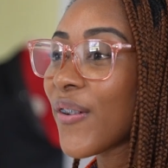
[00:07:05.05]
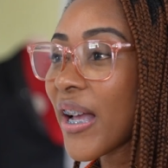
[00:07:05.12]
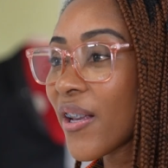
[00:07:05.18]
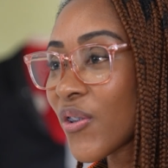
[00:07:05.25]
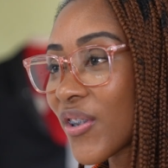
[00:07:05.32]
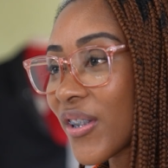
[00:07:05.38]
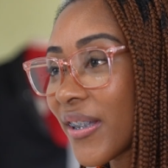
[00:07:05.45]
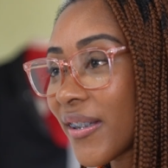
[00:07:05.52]

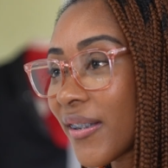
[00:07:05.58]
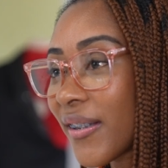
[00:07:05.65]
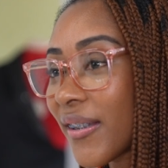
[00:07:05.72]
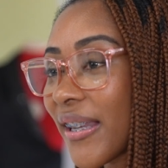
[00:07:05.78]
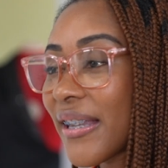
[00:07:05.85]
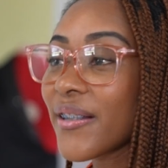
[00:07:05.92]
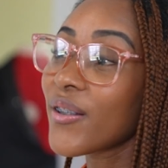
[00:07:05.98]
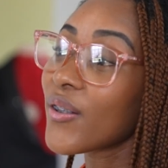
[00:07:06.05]

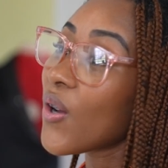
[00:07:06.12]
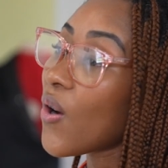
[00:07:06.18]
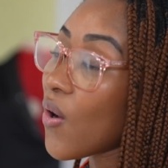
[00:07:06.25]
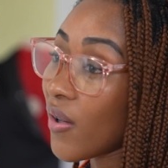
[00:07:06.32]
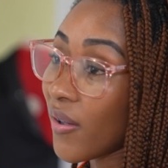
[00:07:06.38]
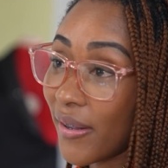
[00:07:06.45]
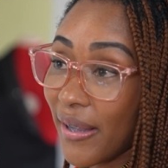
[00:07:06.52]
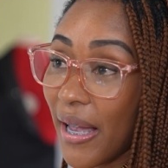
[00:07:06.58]
Fashion isn't
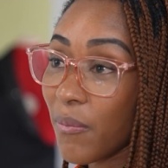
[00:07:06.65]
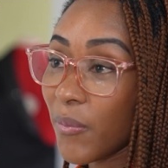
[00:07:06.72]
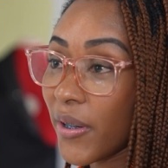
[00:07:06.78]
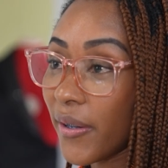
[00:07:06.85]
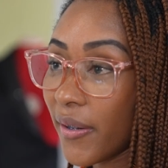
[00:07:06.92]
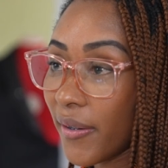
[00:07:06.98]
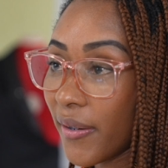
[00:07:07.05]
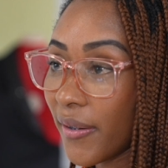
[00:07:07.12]
all
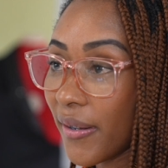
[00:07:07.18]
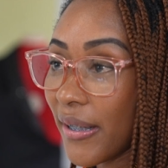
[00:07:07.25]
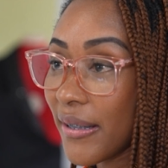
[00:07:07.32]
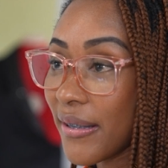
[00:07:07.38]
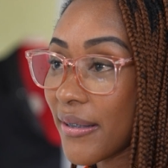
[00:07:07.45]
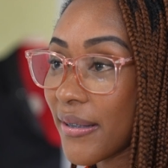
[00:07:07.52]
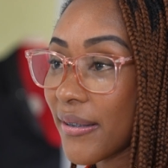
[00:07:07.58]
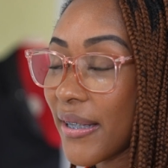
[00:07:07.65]
glamour.
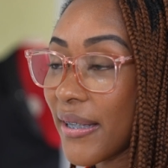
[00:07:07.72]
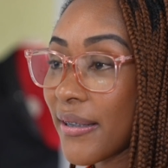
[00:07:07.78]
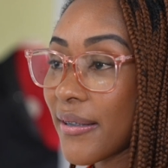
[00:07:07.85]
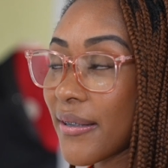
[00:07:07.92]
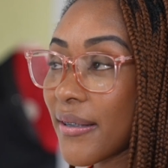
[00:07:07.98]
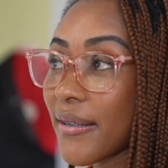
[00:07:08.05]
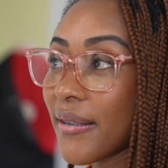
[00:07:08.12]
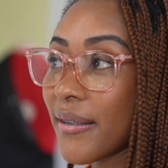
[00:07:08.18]

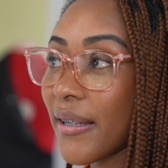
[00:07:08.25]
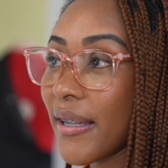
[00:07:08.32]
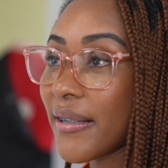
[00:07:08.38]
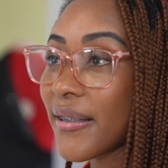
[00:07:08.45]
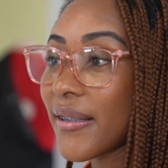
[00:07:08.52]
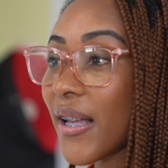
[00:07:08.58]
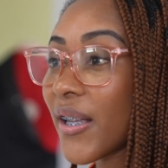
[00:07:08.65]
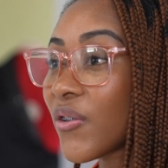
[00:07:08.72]

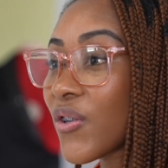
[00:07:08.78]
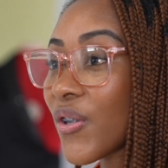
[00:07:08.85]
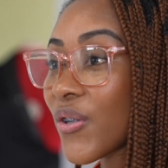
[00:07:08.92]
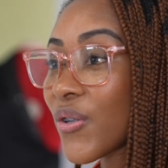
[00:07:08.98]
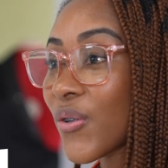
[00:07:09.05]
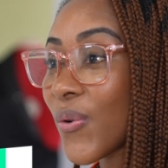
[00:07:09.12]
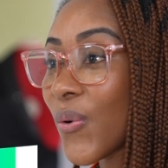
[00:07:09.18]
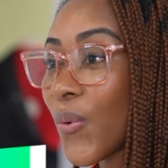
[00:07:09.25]
It's not
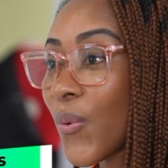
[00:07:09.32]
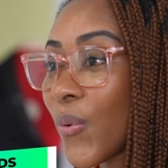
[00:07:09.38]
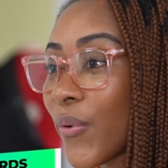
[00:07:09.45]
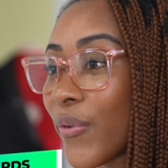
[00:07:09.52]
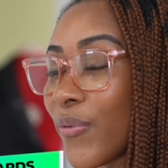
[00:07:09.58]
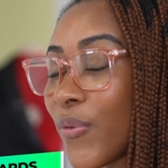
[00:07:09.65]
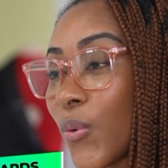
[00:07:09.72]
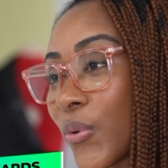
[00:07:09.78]
just, oh,
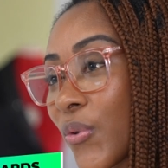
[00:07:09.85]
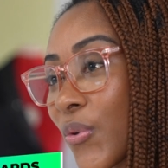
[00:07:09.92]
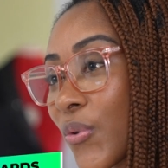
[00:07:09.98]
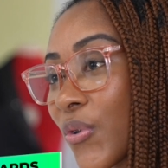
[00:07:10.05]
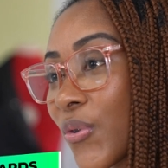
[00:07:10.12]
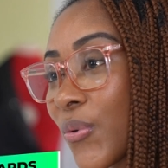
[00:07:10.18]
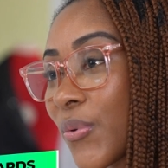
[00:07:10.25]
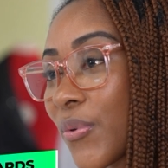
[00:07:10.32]
photo
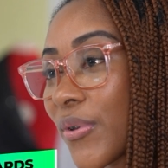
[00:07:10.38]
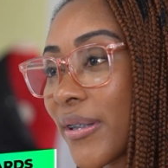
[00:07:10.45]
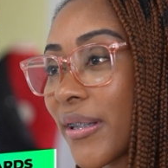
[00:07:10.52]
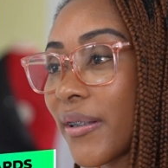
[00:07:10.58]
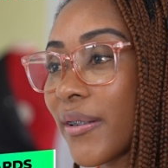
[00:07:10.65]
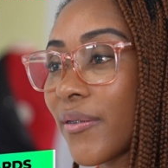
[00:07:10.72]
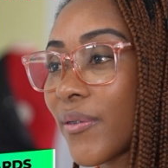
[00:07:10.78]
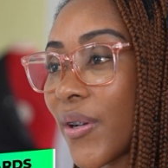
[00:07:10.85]
shoots
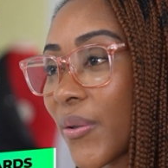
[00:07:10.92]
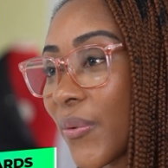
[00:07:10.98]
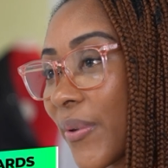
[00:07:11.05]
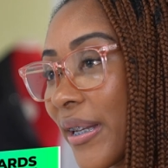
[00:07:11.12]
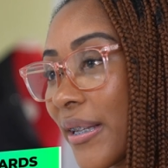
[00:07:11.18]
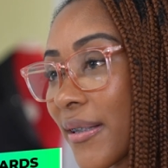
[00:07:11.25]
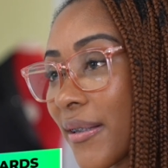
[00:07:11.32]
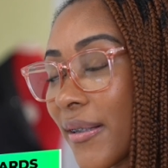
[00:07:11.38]
and
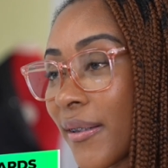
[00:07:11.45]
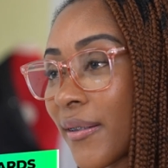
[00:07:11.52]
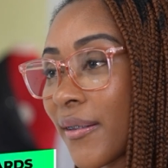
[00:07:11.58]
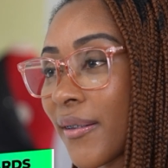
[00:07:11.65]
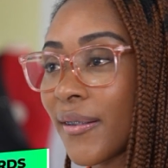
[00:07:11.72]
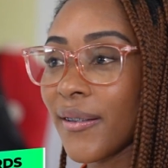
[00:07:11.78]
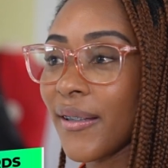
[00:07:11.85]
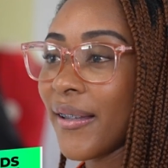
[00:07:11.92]
runways
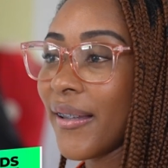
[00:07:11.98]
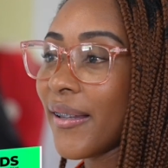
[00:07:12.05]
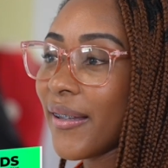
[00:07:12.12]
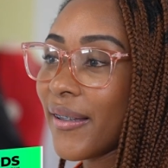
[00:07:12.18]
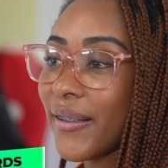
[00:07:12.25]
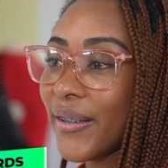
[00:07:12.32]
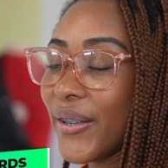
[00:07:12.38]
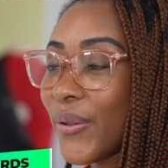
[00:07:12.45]
and,
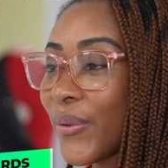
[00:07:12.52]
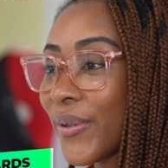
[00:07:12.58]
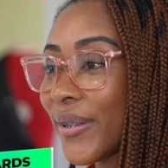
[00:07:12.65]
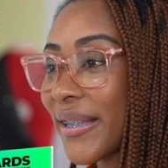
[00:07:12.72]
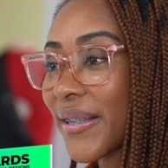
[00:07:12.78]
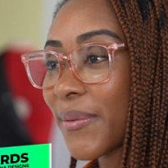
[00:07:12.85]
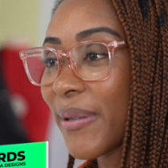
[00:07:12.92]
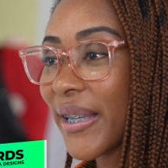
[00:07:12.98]
you know,
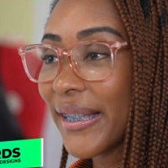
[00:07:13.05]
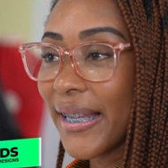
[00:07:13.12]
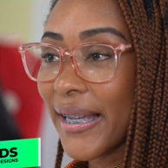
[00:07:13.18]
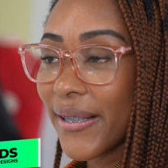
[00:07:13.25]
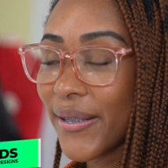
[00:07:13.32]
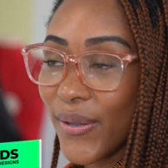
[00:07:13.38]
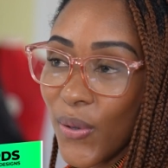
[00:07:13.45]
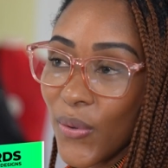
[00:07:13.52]
display
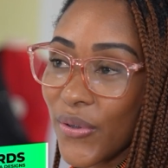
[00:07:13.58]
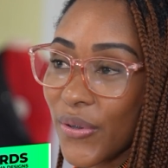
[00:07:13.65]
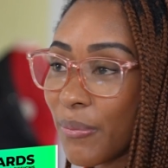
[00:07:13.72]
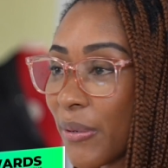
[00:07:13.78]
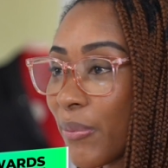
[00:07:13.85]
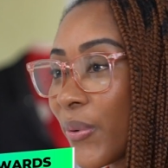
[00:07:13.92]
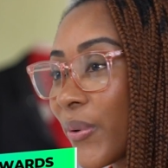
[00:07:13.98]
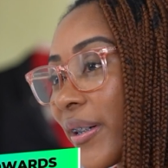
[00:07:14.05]
nice clothes and
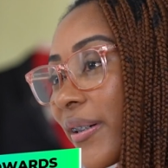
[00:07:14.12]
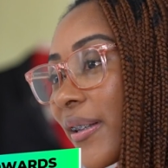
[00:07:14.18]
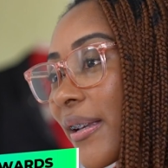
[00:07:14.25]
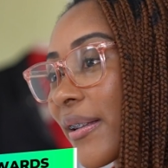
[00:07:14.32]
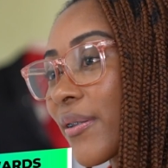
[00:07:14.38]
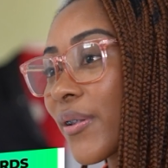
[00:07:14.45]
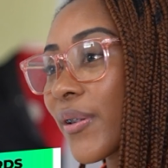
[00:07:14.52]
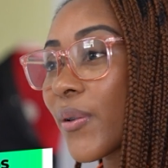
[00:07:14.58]
people wear
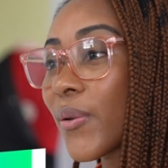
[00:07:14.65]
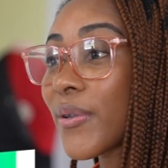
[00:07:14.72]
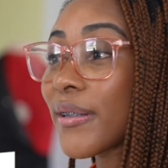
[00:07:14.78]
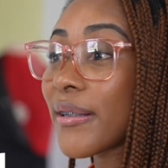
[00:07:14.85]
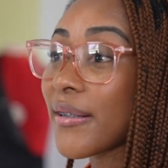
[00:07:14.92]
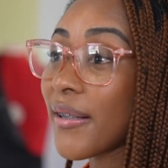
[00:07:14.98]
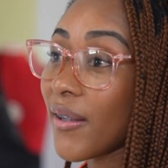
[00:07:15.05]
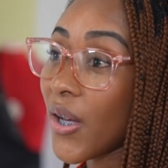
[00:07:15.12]
nice clothes.
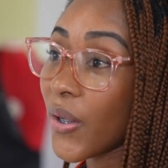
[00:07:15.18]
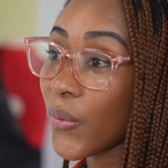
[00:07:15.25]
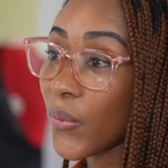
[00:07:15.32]
It's a lot